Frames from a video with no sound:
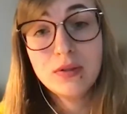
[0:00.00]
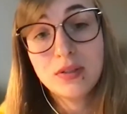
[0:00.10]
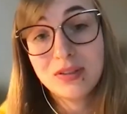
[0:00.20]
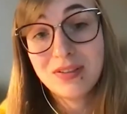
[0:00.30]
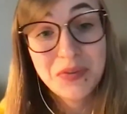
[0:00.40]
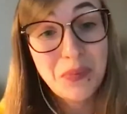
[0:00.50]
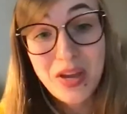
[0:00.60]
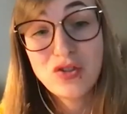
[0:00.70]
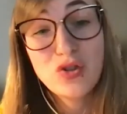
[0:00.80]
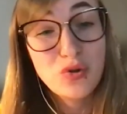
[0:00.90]
doesn't
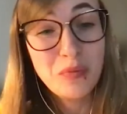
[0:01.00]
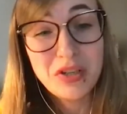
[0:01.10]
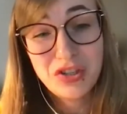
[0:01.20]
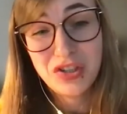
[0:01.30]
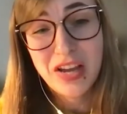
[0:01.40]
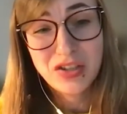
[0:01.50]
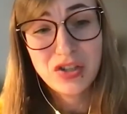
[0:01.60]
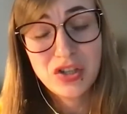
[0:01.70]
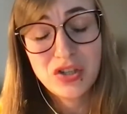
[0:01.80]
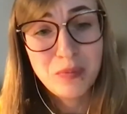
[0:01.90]
pay so much
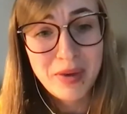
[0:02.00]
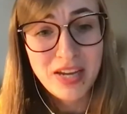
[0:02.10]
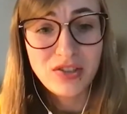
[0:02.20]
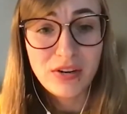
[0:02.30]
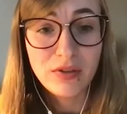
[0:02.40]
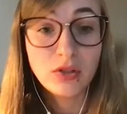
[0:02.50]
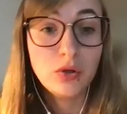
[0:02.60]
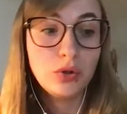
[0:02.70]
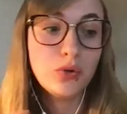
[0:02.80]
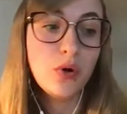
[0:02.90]
attention to paid traffic
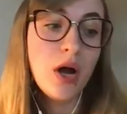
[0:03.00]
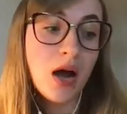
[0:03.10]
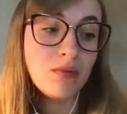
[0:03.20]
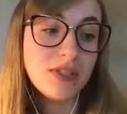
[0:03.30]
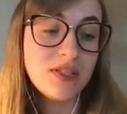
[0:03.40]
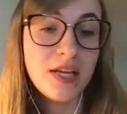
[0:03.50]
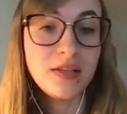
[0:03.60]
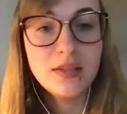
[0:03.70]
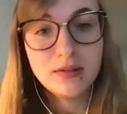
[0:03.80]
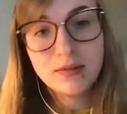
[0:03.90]
due to, I would
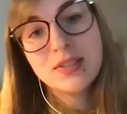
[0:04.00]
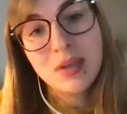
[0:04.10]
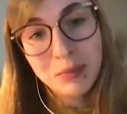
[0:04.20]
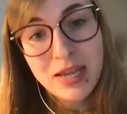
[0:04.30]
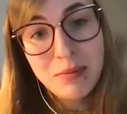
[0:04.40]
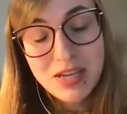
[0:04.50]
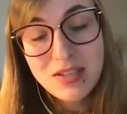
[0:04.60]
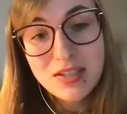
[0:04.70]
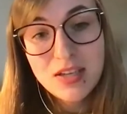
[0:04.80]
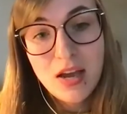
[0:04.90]
say, some
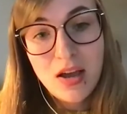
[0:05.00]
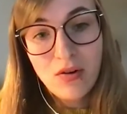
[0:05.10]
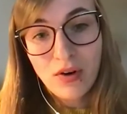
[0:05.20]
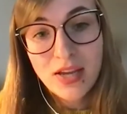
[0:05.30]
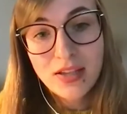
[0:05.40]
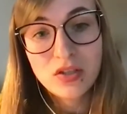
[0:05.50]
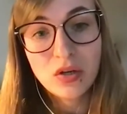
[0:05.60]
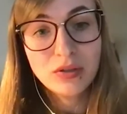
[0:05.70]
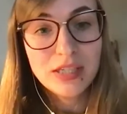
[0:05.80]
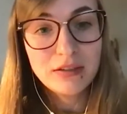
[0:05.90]
limits, right?
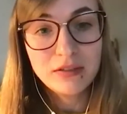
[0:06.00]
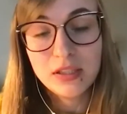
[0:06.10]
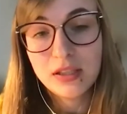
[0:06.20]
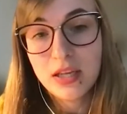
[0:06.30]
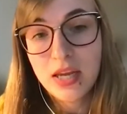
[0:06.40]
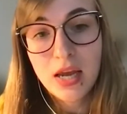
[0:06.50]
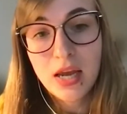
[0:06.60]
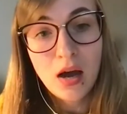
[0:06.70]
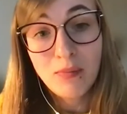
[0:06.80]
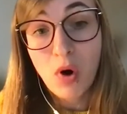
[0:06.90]
So definitely
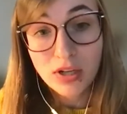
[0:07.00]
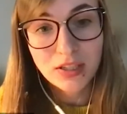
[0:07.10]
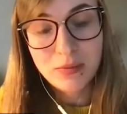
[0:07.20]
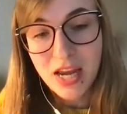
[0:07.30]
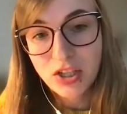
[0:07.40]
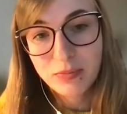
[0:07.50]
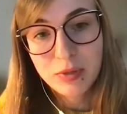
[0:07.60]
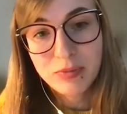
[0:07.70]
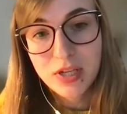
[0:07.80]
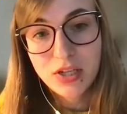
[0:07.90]
product page
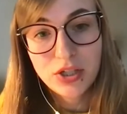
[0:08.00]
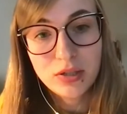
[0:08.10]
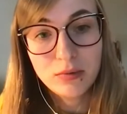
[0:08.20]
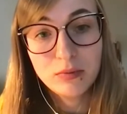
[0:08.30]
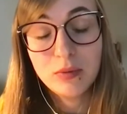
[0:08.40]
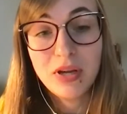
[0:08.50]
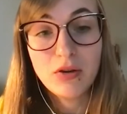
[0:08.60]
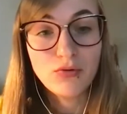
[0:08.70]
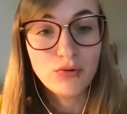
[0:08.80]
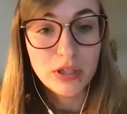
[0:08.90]
optimization will
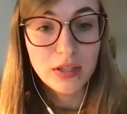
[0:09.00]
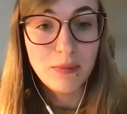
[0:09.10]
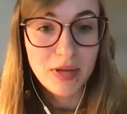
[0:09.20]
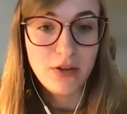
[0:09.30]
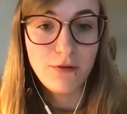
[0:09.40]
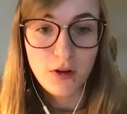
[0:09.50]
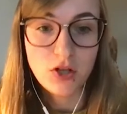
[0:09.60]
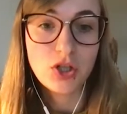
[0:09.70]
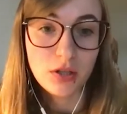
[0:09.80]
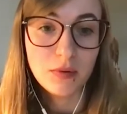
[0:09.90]
be really
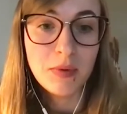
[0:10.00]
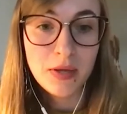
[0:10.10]
beneficial.